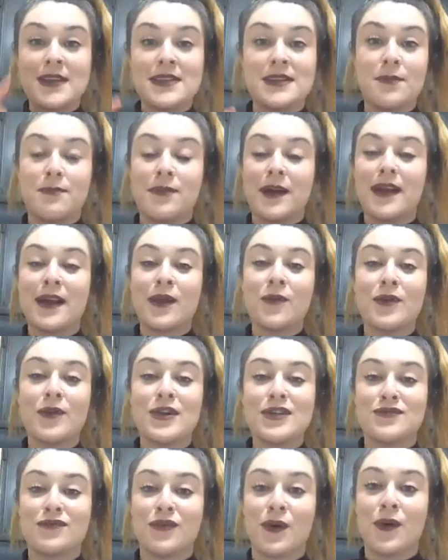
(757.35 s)
depending
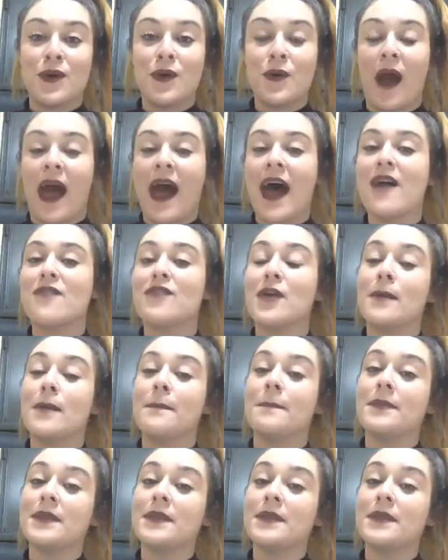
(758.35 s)
which phone you have, and